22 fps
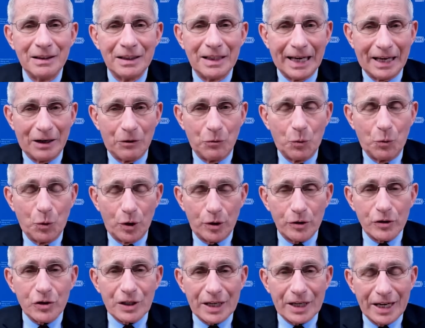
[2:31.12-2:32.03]
get
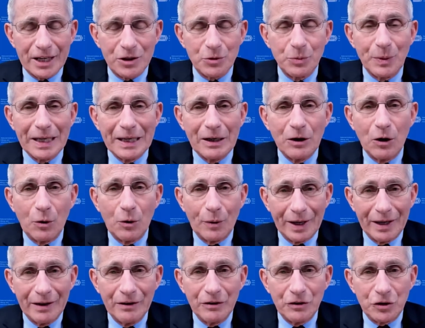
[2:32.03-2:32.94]
worse as we go
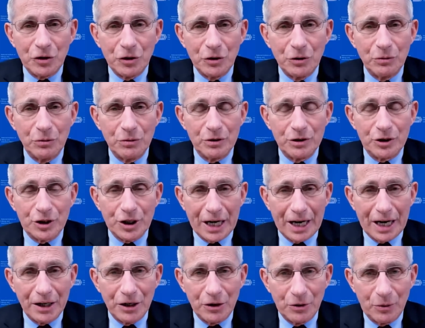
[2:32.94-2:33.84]
into
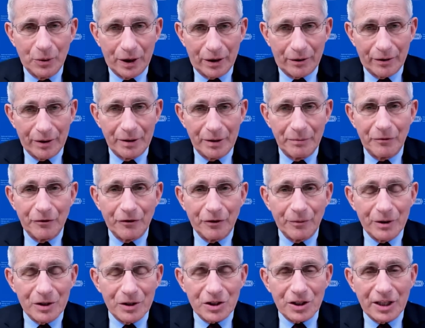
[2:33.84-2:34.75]
January
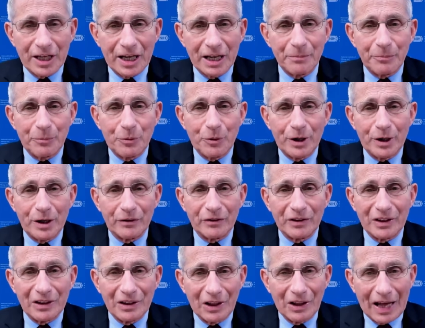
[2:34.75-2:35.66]
from the standpoint
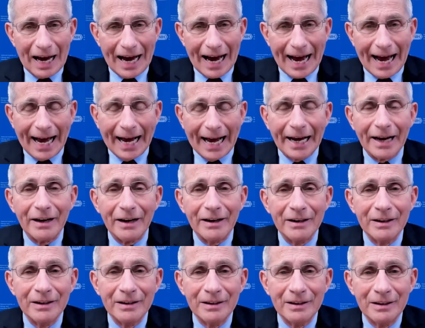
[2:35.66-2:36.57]
of the lag
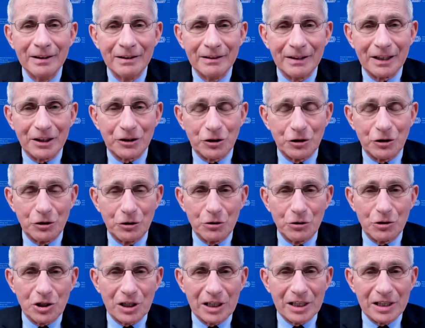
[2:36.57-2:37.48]
that you
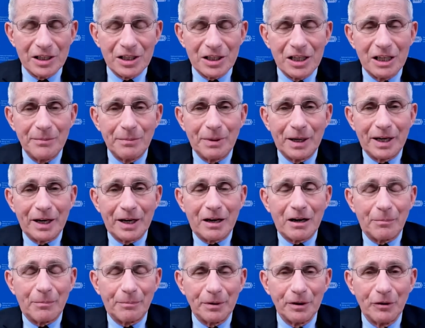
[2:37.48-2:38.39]
usually see by a
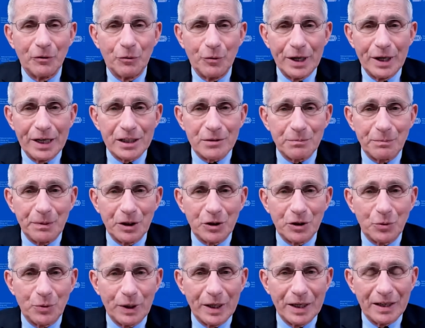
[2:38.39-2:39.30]
couple of weeks
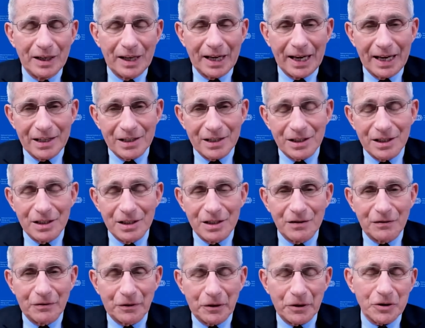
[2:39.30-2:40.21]
between
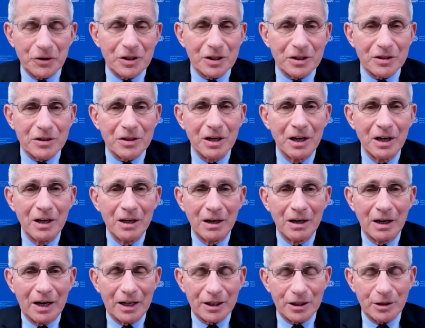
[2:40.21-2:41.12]
cases versus
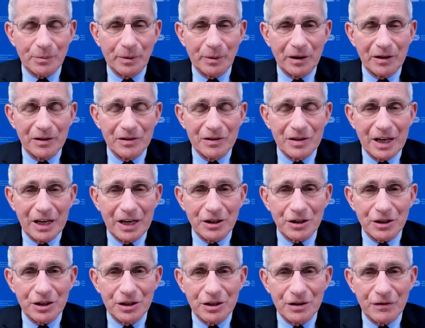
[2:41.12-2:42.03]

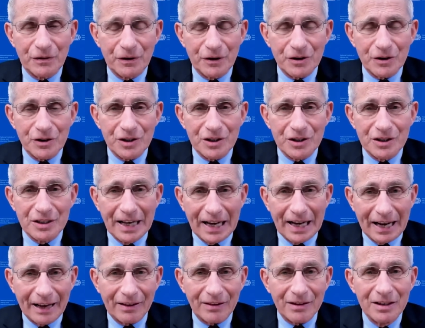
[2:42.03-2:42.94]
hospitalizations versus
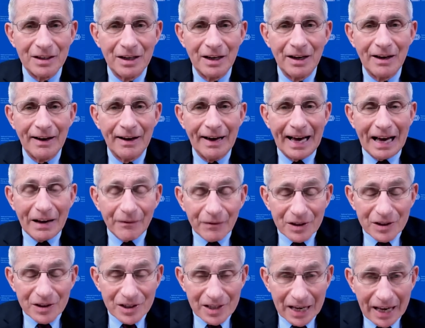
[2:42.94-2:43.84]
death.
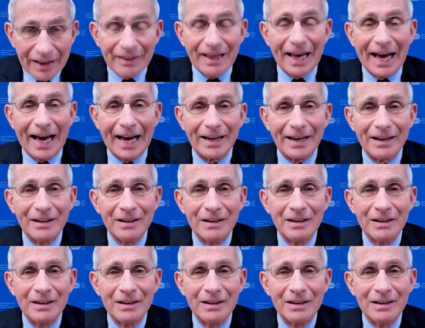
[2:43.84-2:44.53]
Having said that,